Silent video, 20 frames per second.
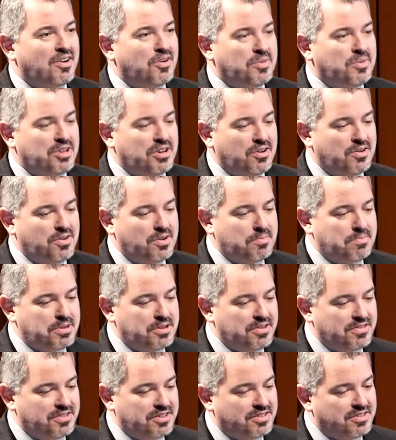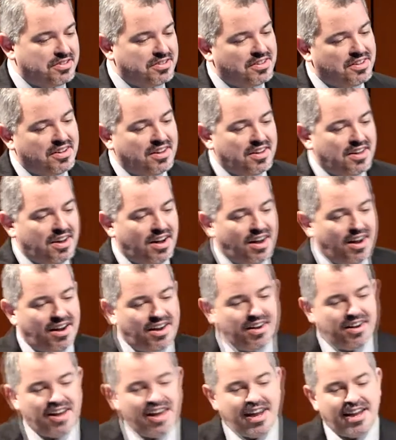We own a bit of it.
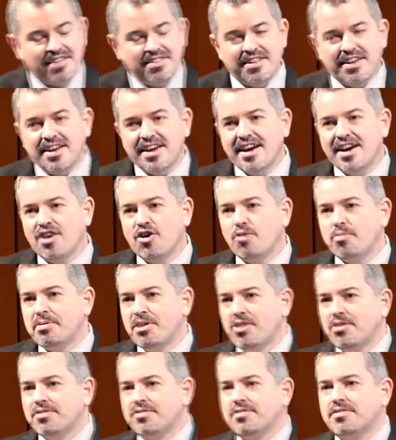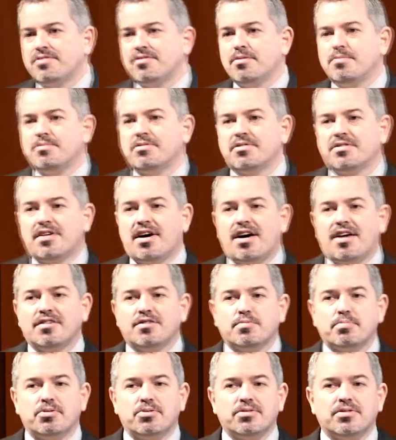And they help health systems and
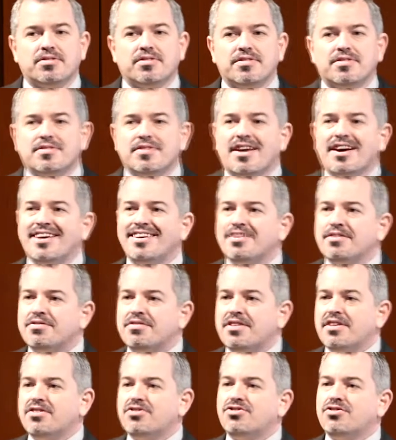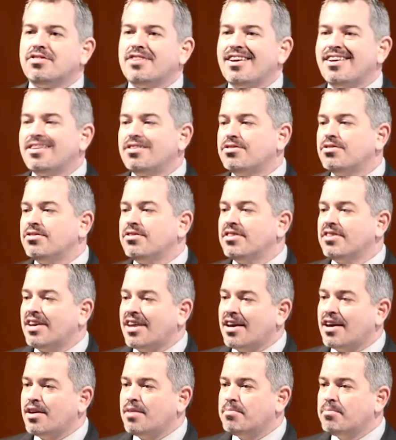hospitals decide if they should enter the
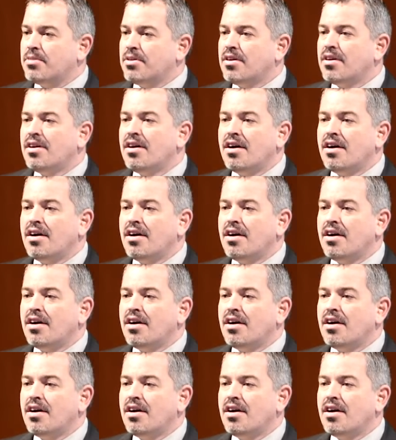game